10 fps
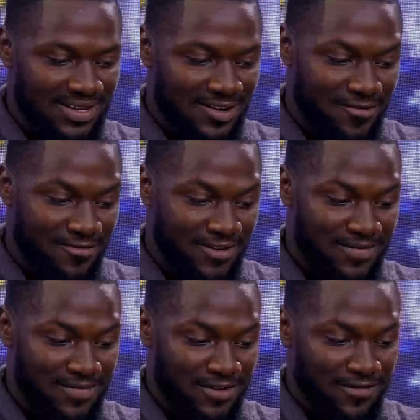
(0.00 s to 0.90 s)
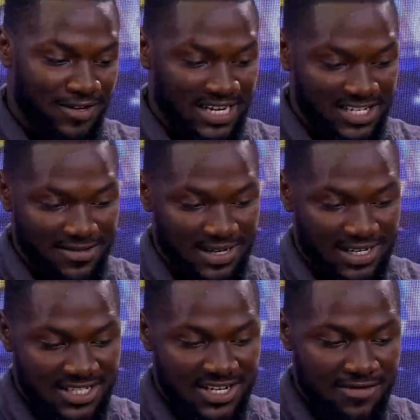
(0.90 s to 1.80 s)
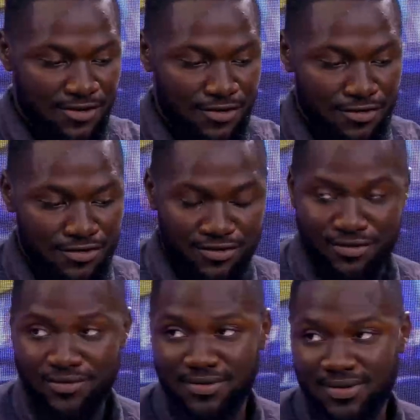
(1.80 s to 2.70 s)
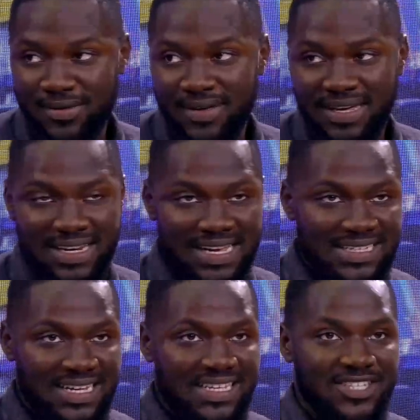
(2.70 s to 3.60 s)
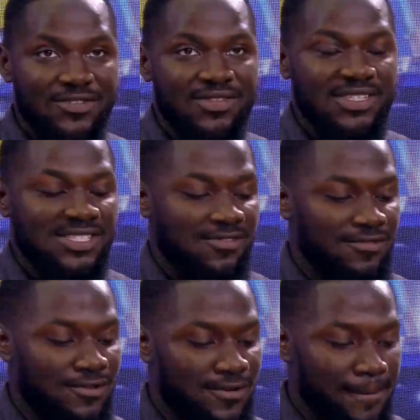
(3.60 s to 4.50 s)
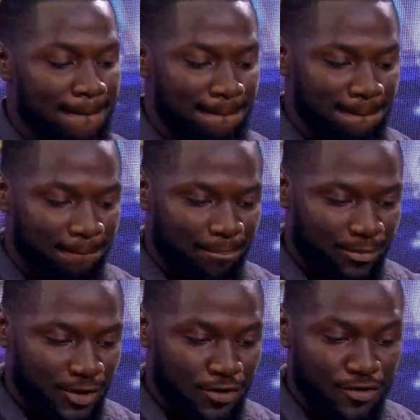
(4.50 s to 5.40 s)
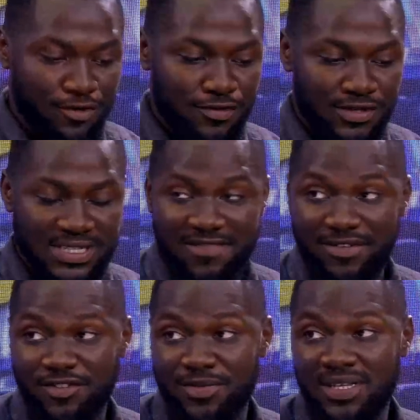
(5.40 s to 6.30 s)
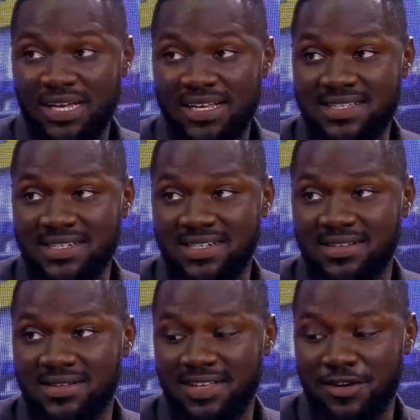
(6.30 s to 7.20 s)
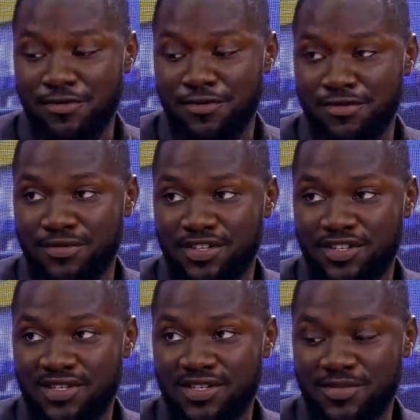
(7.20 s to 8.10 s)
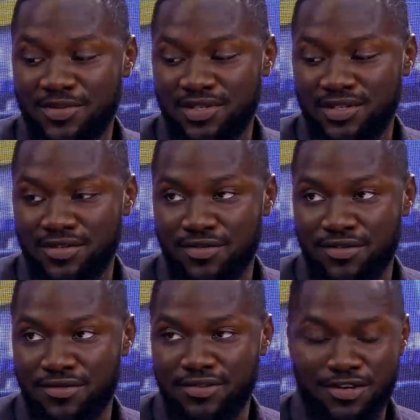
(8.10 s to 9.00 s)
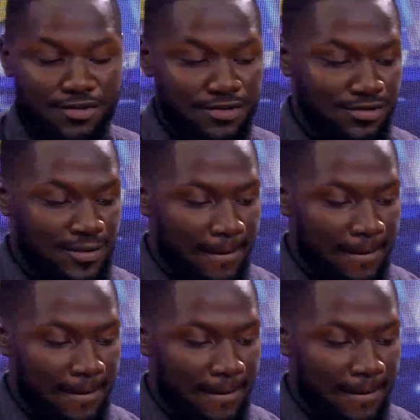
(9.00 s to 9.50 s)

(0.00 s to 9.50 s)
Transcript: of, um, of Nigeria, Jerry Okorodudu. He dies at the age of 64. Okorodudu was having been hospitalized in Ikorodu, a hospital in Ikorodu, Ikorodu